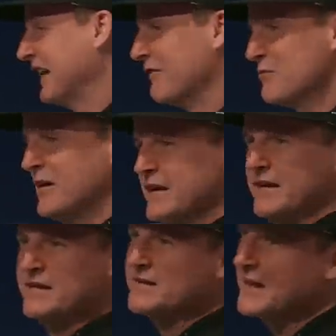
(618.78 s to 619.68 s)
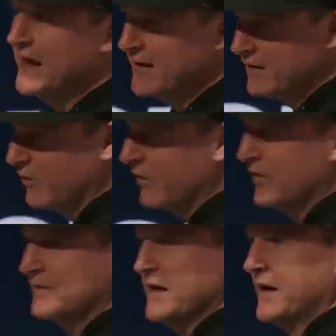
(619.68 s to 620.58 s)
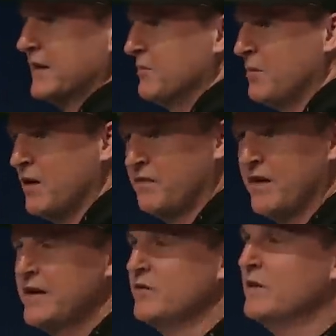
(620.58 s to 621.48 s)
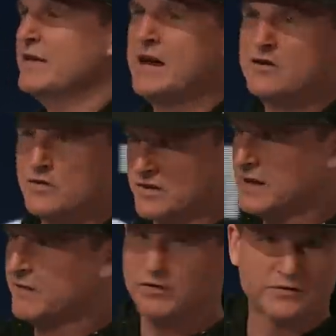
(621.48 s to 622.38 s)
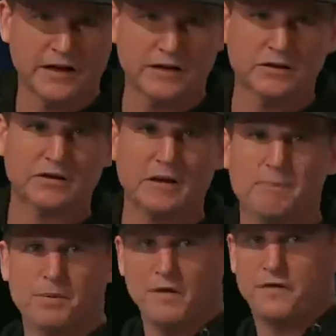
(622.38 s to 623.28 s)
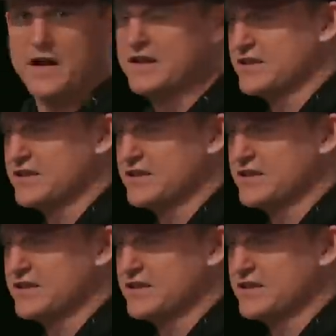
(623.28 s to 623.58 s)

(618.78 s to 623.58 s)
everybody in this category are taking the buffet to a dangerous level. Take a look at Buffet